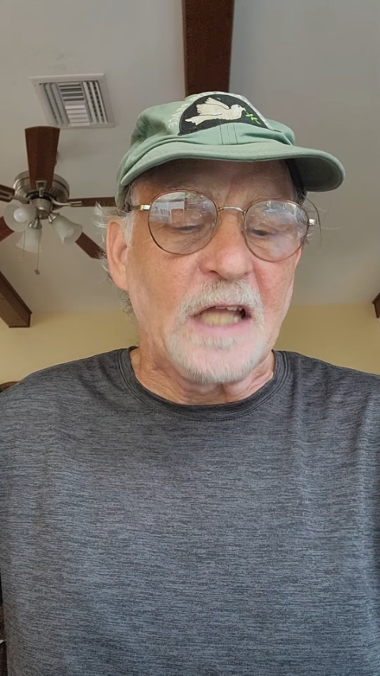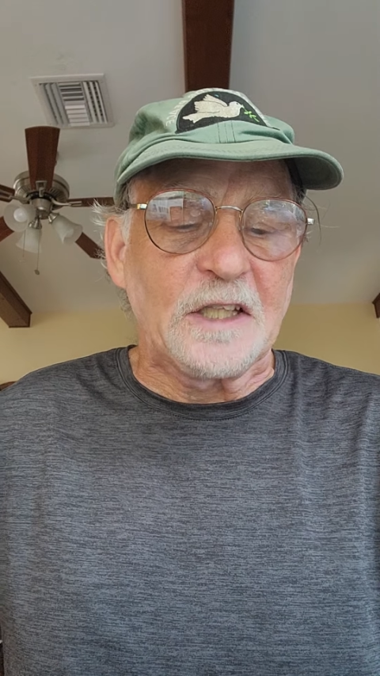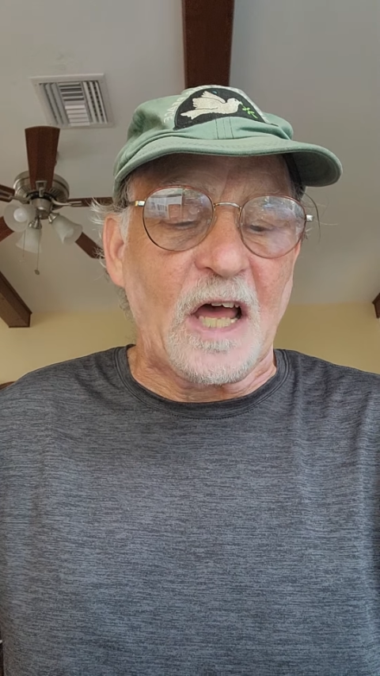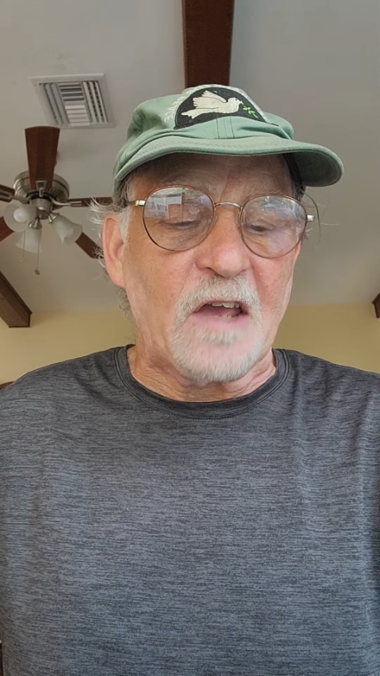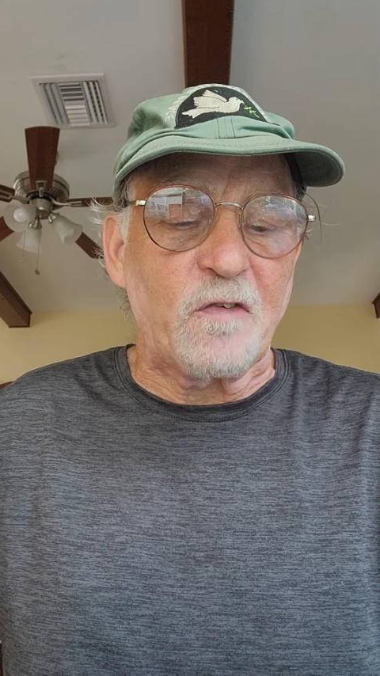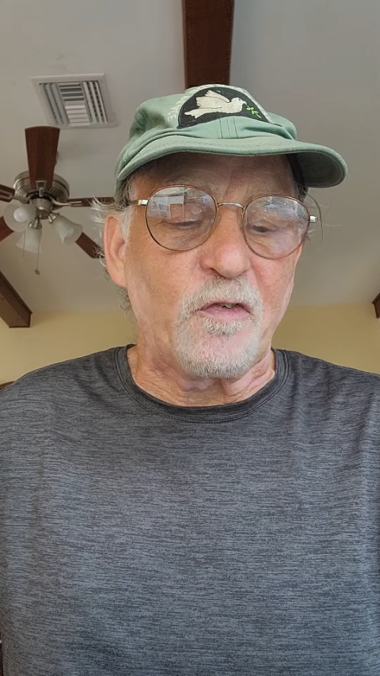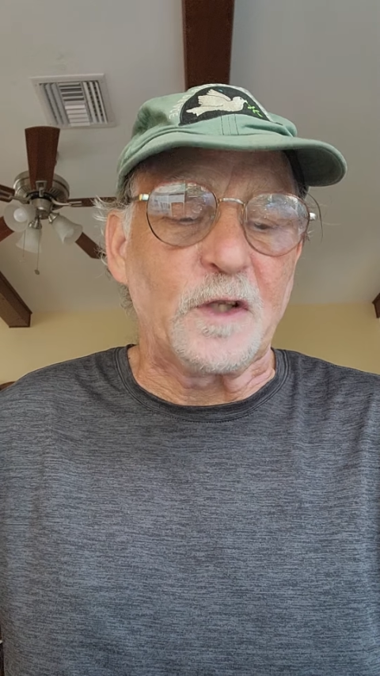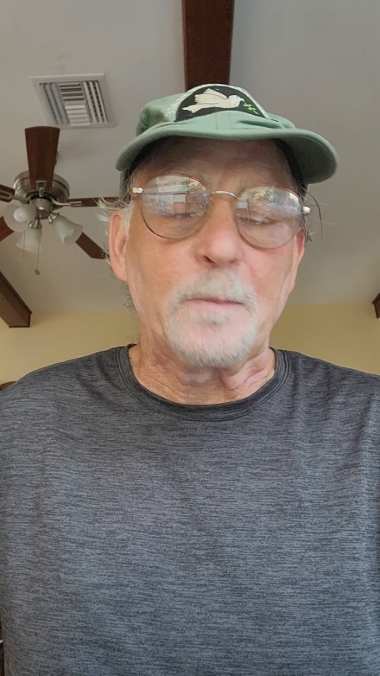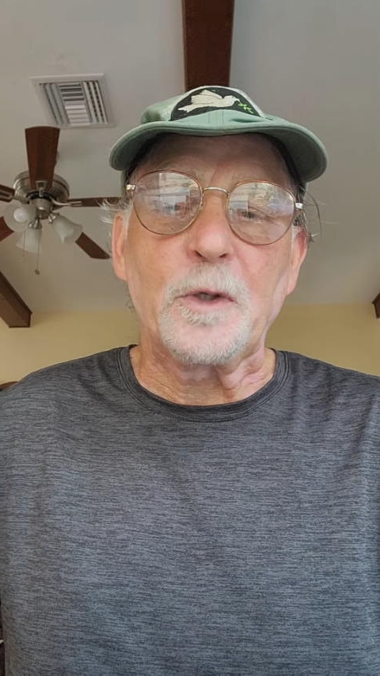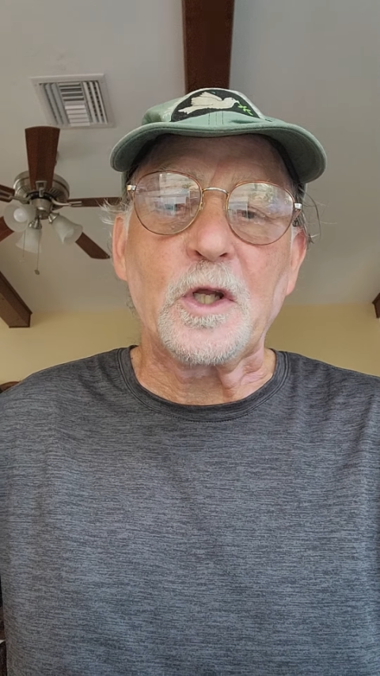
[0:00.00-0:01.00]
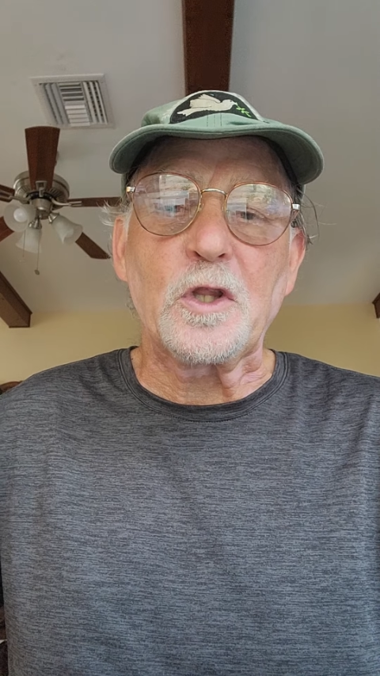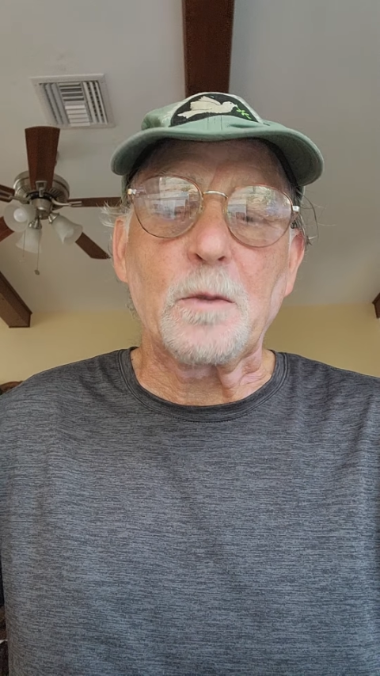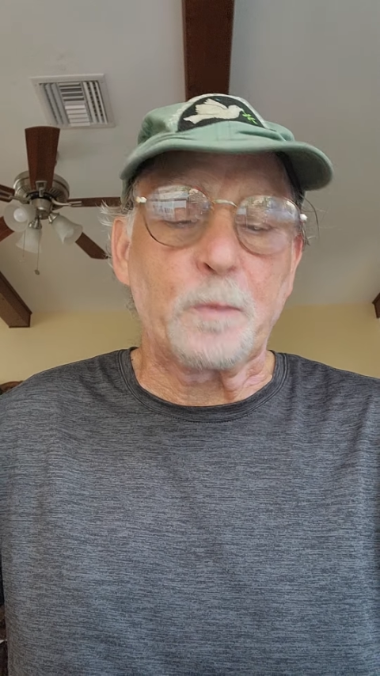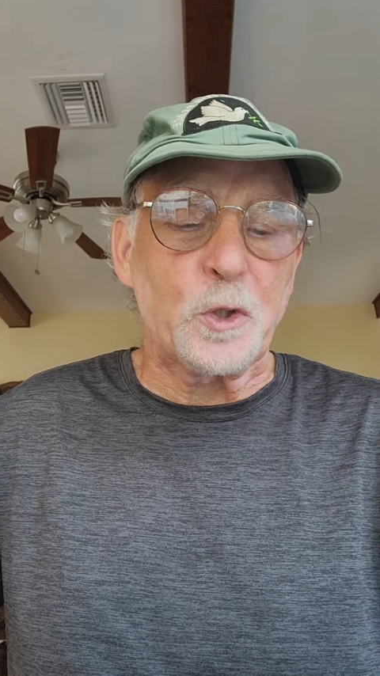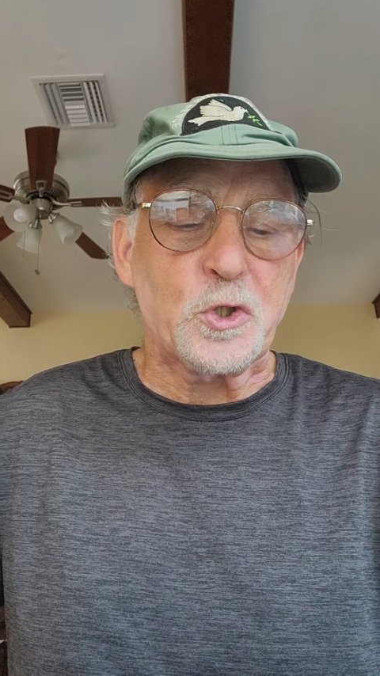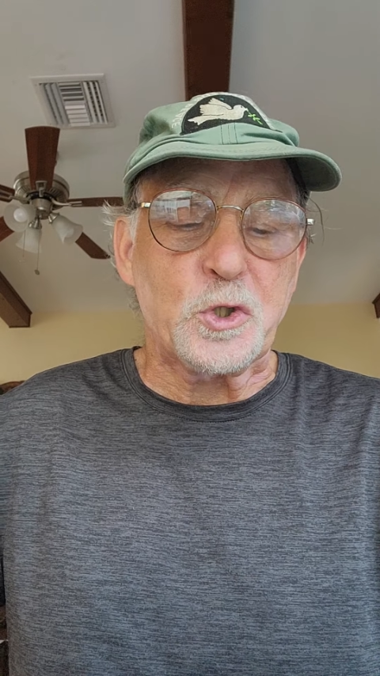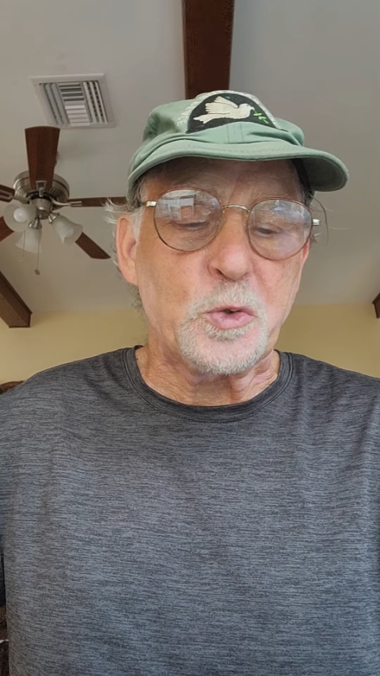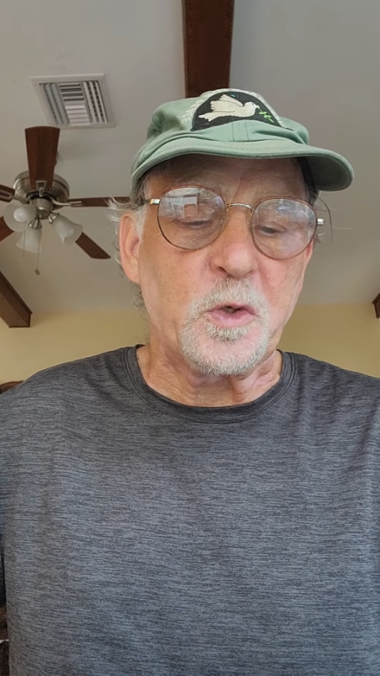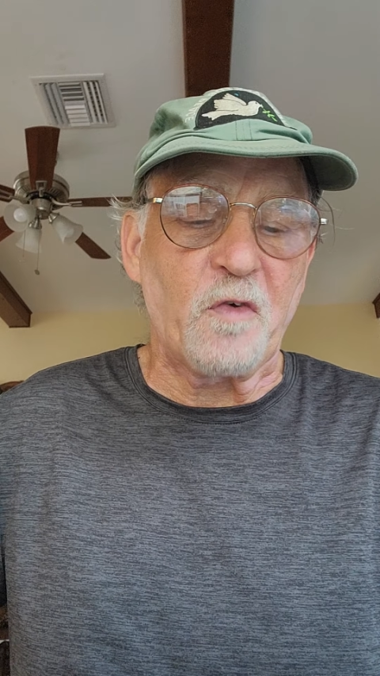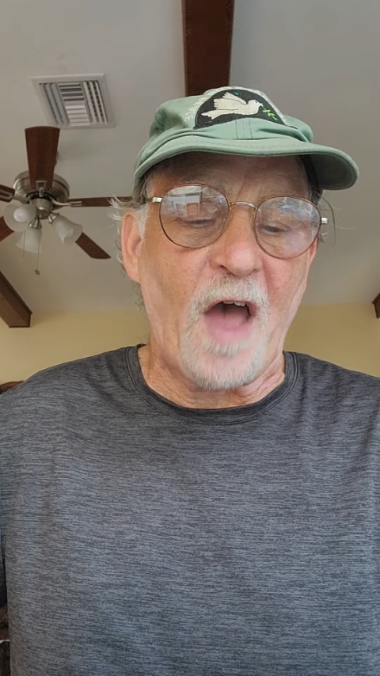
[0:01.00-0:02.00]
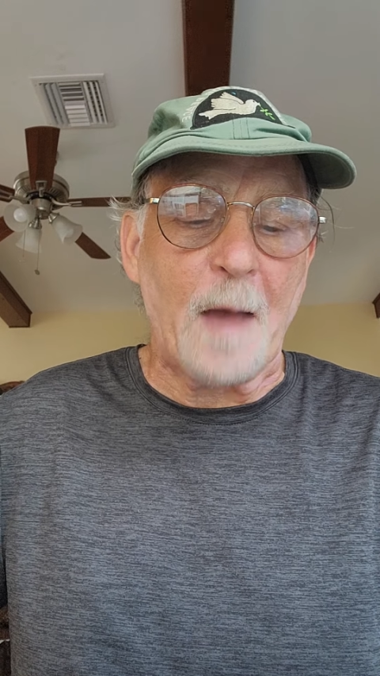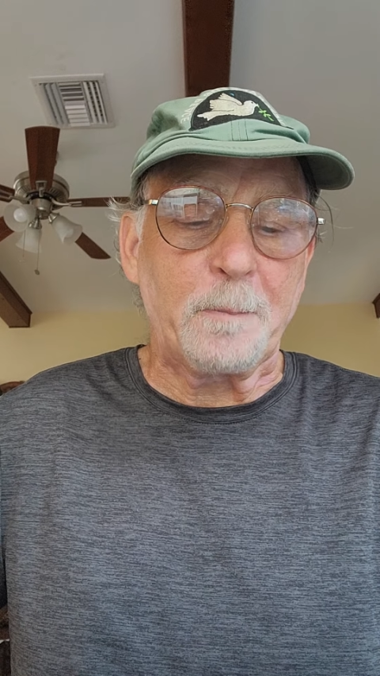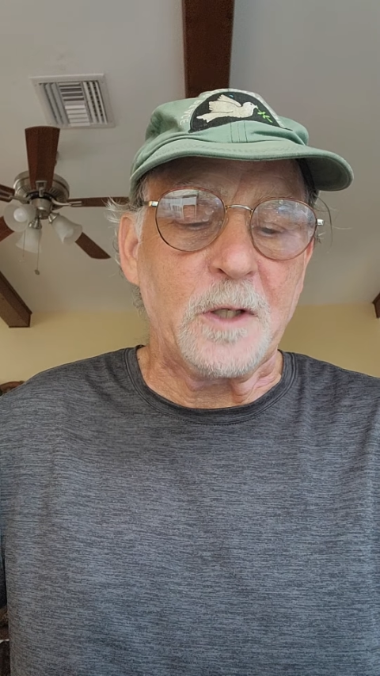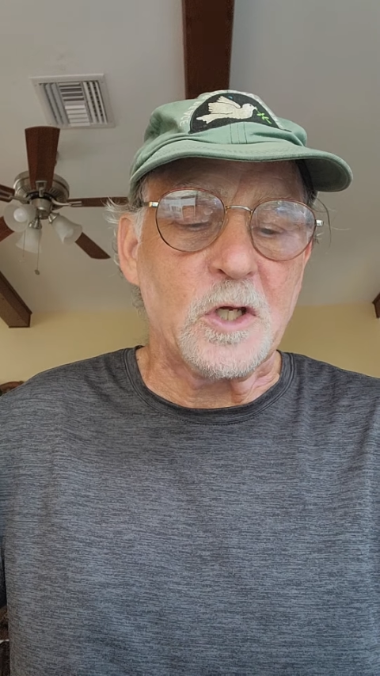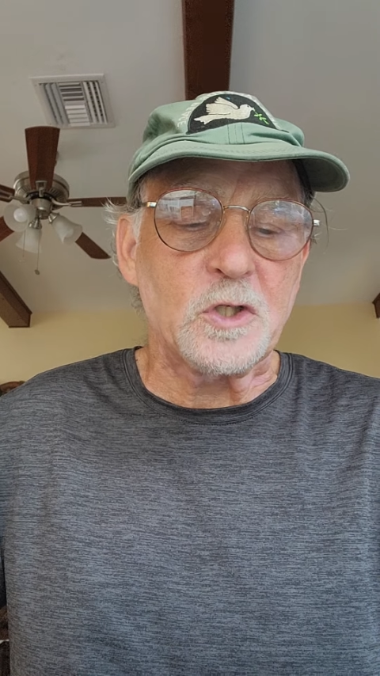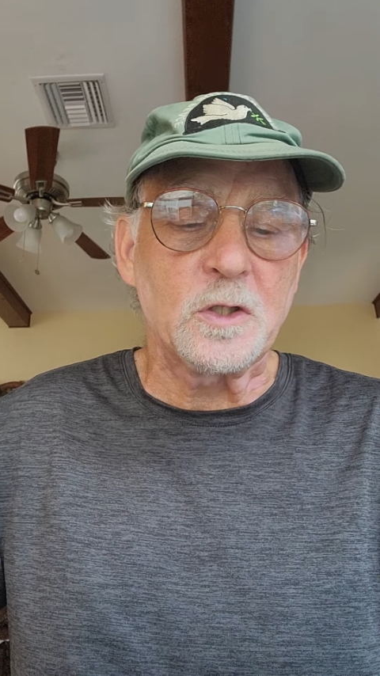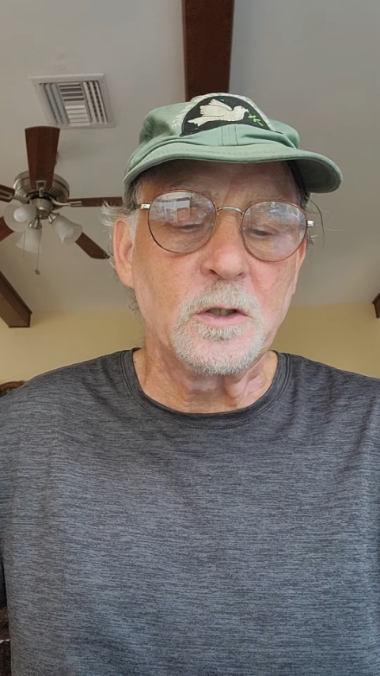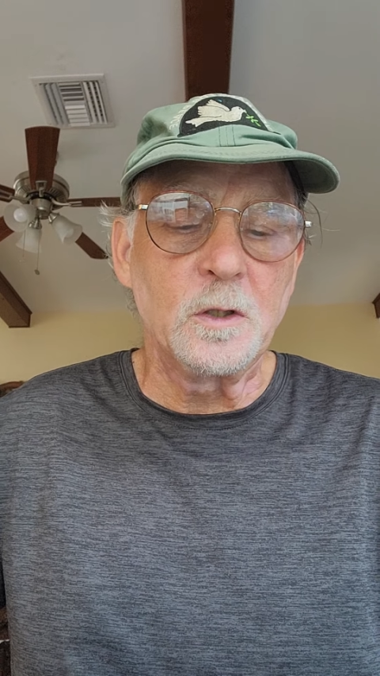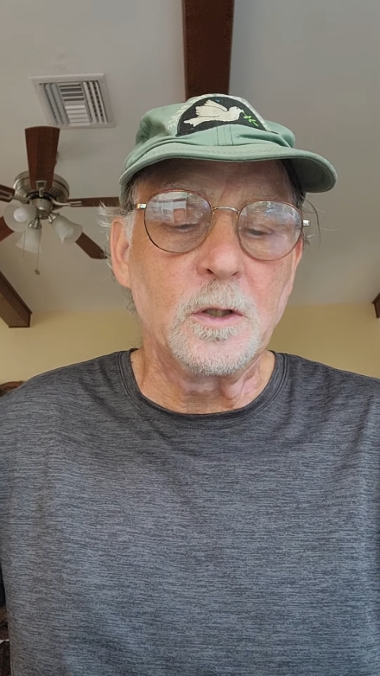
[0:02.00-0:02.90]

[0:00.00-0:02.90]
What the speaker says: Life, liberty, the pursuit of happiness.